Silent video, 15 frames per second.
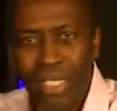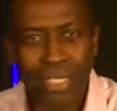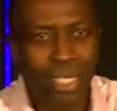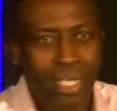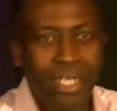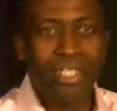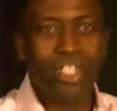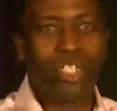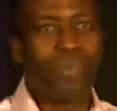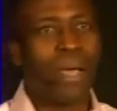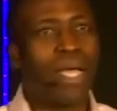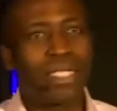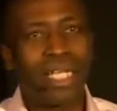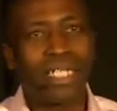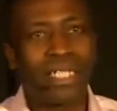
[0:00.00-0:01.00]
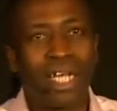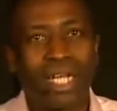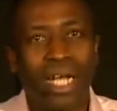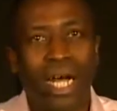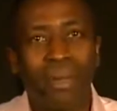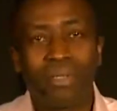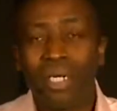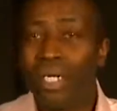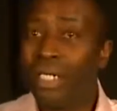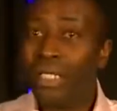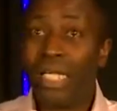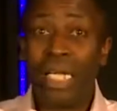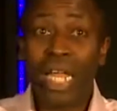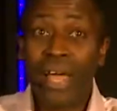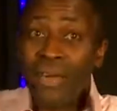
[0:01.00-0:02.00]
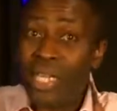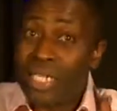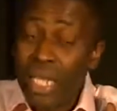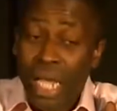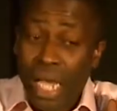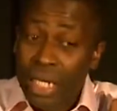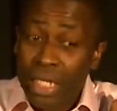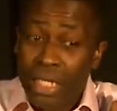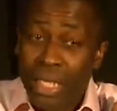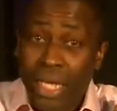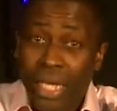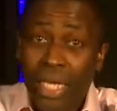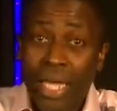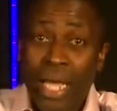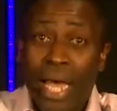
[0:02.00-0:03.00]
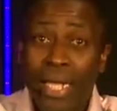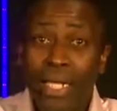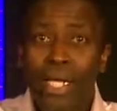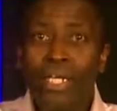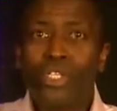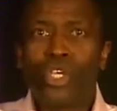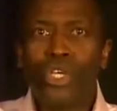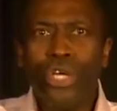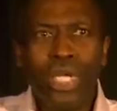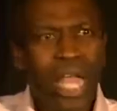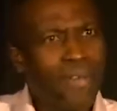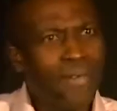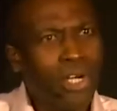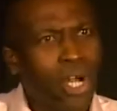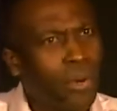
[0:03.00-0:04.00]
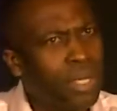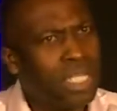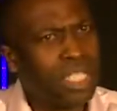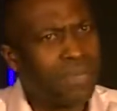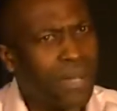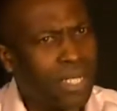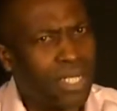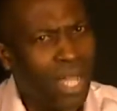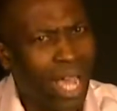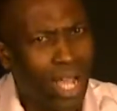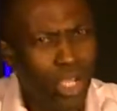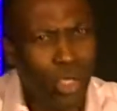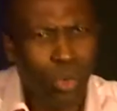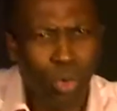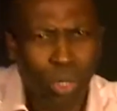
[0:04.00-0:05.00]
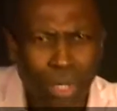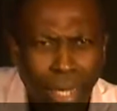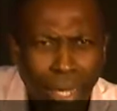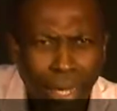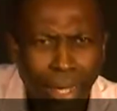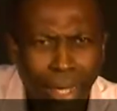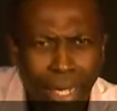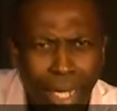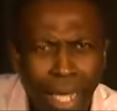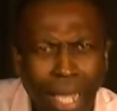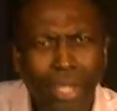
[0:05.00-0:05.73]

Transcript: The spectator comes, they never say anything, and so you never know with the spectator, are you okay?